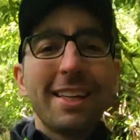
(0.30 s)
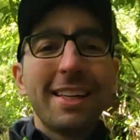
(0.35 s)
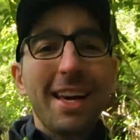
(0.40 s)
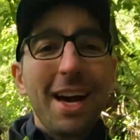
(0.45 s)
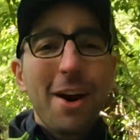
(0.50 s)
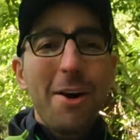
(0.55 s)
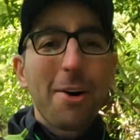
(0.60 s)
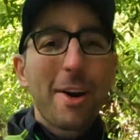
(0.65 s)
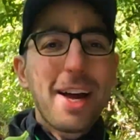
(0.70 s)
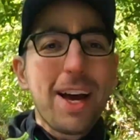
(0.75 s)

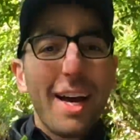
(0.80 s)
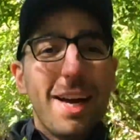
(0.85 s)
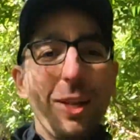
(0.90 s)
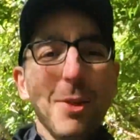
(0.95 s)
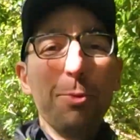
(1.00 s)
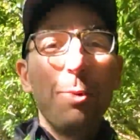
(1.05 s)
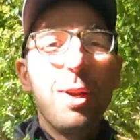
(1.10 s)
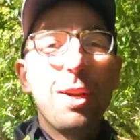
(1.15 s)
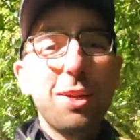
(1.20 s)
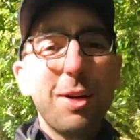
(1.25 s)
Kia ora
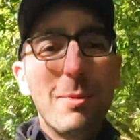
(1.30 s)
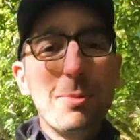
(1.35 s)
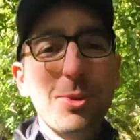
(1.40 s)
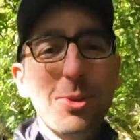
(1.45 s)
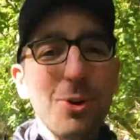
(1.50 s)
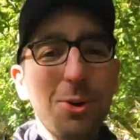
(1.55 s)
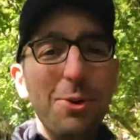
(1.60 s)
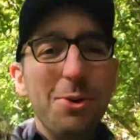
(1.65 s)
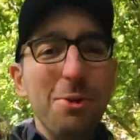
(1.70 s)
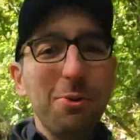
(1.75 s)
and welcome
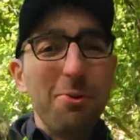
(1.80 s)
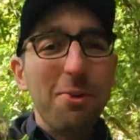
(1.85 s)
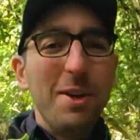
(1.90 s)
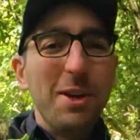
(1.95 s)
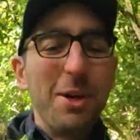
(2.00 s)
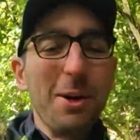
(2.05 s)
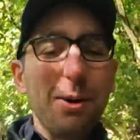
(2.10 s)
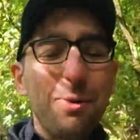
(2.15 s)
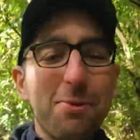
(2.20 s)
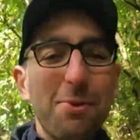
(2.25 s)
to a new
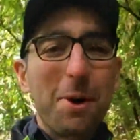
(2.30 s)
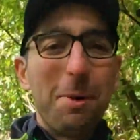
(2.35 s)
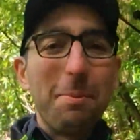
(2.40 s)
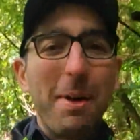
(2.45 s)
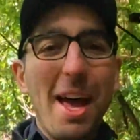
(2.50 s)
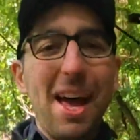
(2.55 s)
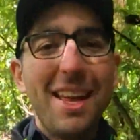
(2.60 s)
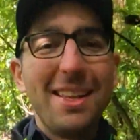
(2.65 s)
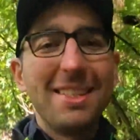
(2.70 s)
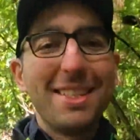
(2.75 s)
video from
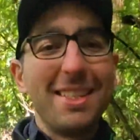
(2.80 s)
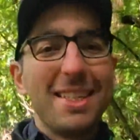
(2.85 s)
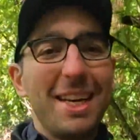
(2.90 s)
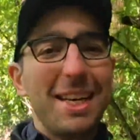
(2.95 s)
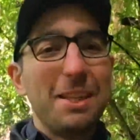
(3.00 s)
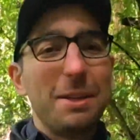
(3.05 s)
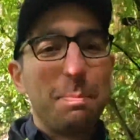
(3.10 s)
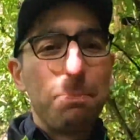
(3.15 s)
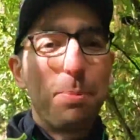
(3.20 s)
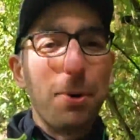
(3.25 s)

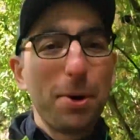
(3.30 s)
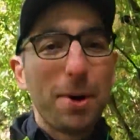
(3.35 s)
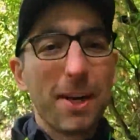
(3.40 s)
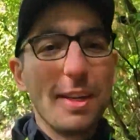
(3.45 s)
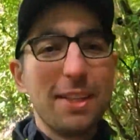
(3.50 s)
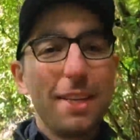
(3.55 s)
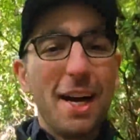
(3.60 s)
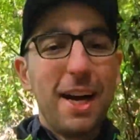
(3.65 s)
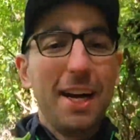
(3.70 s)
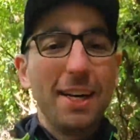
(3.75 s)
NZ
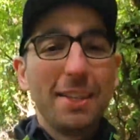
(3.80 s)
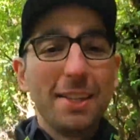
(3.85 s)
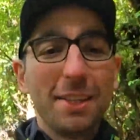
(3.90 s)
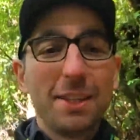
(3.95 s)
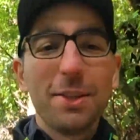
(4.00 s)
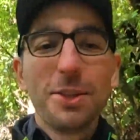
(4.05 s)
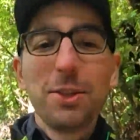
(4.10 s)
Pocket Guide.